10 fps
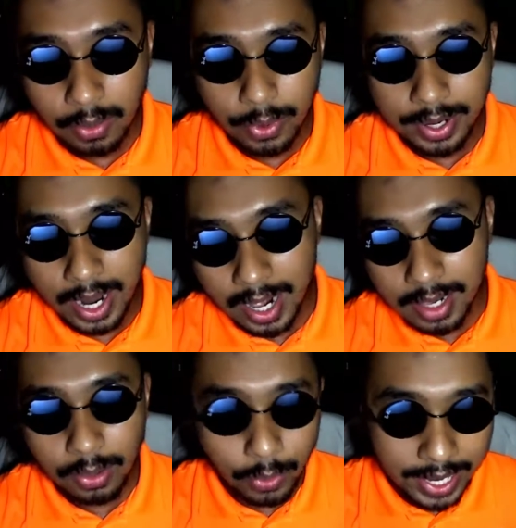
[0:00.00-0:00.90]
where
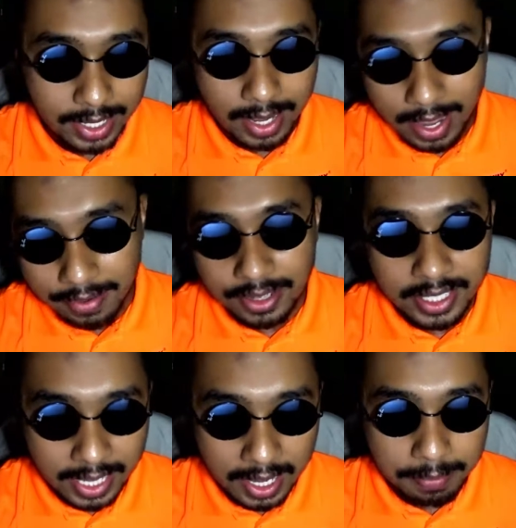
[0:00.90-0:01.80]
I'll rate every
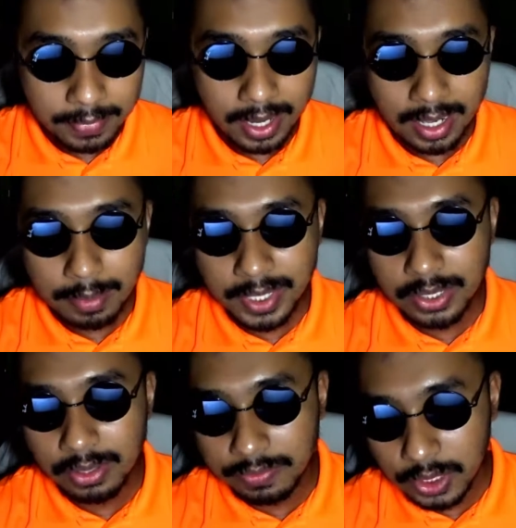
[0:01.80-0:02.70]
game I'll be
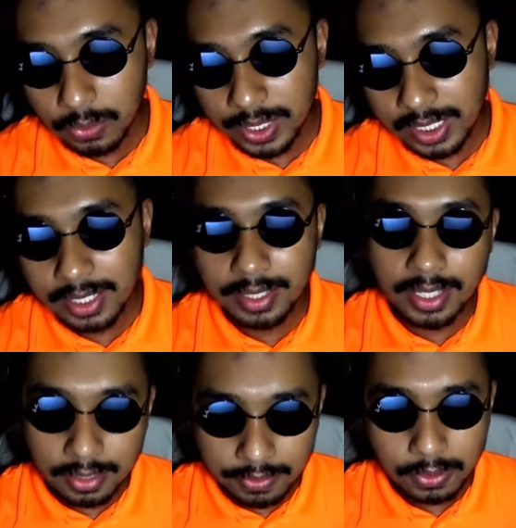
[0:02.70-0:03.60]
reviewing
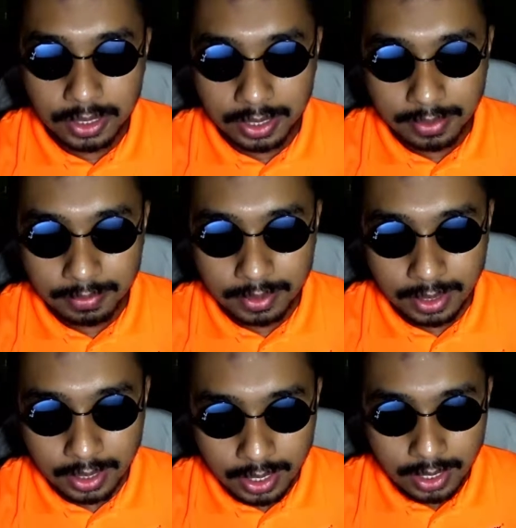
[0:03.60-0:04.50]
in the future.
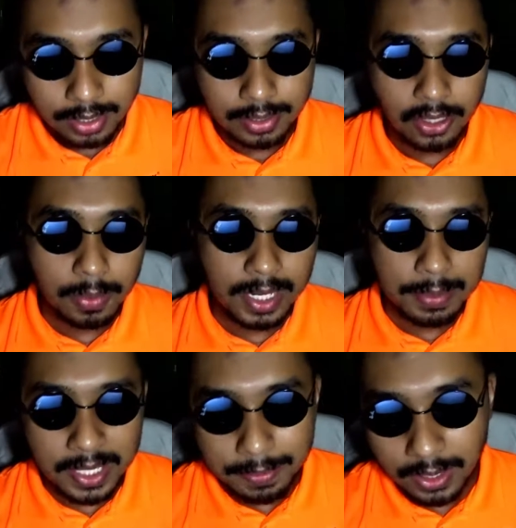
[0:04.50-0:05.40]

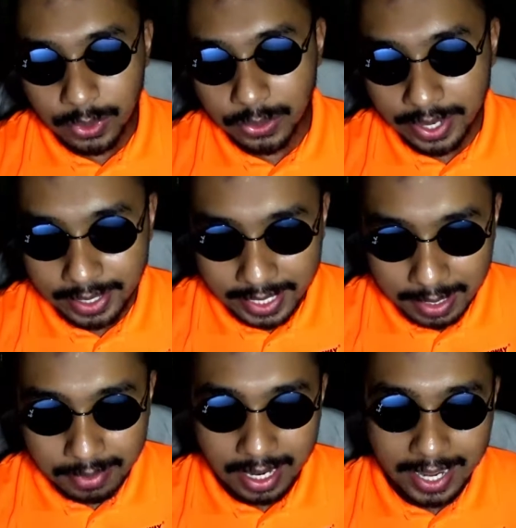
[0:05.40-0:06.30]
Normally people will rate
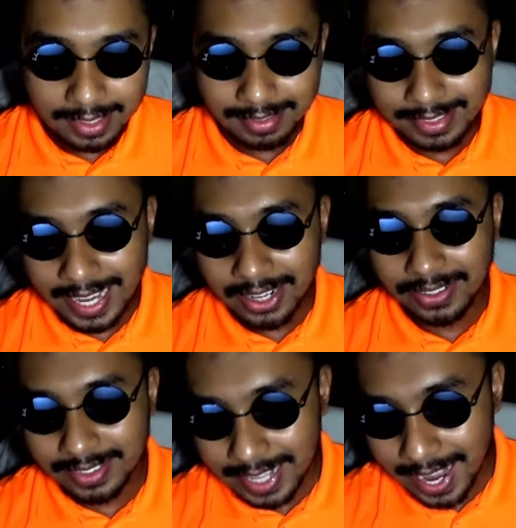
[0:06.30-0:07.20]
games like 10 out
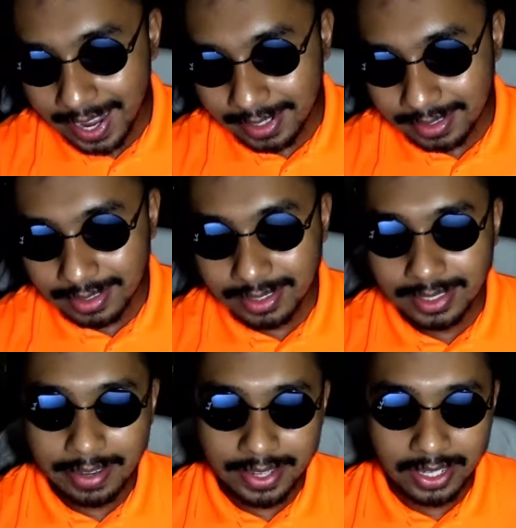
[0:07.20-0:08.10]
of 10,
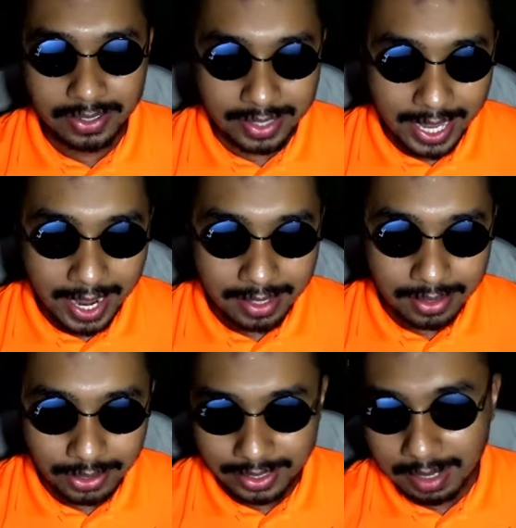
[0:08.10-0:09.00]
7 out of 10,
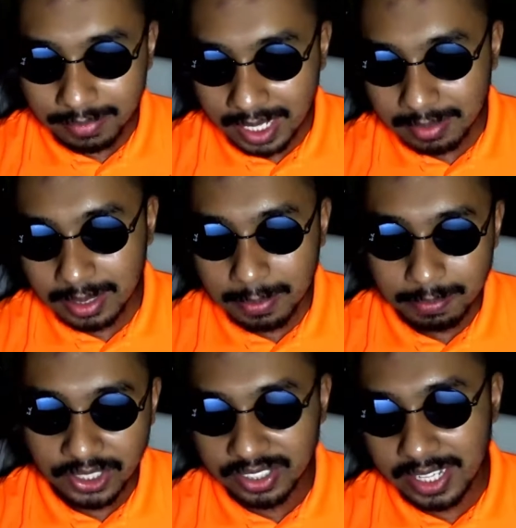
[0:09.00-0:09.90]
or sometimes
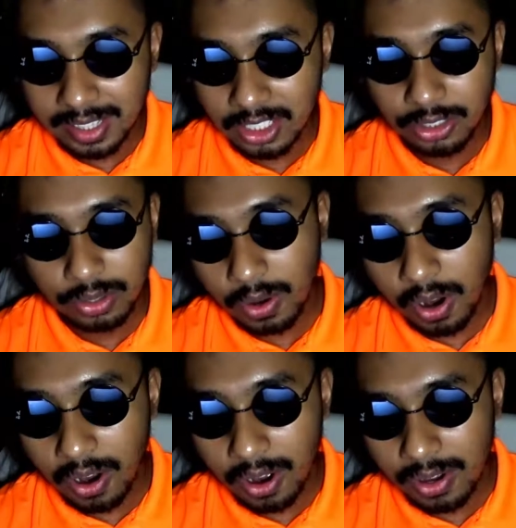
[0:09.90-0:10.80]
percentage
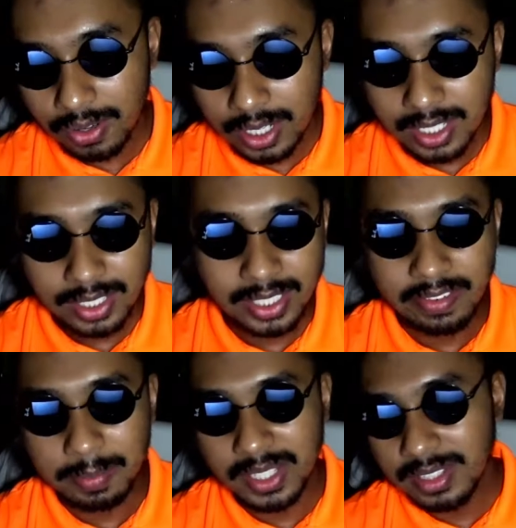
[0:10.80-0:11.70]
score,
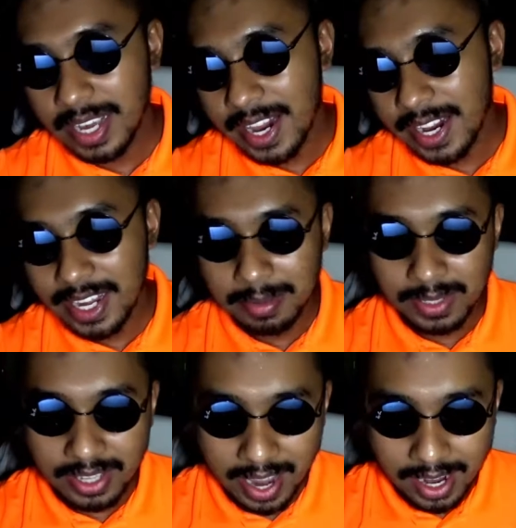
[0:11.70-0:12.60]
70%,
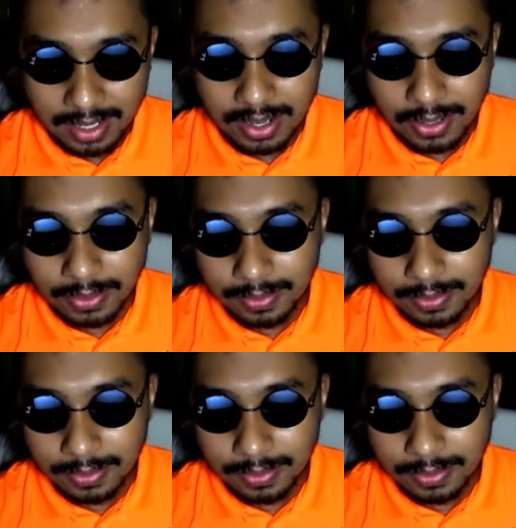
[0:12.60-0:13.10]
80%, no?